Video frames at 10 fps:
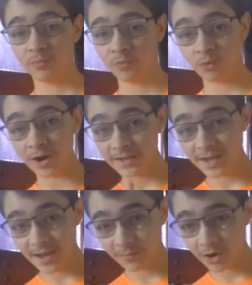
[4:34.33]
running
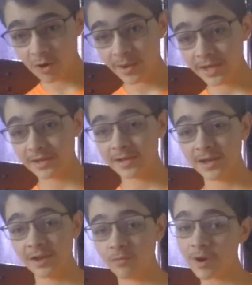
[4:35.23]
game going
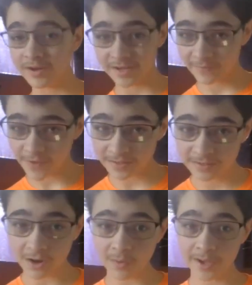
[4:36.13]
and run defense
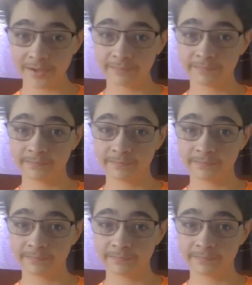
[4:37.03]
going,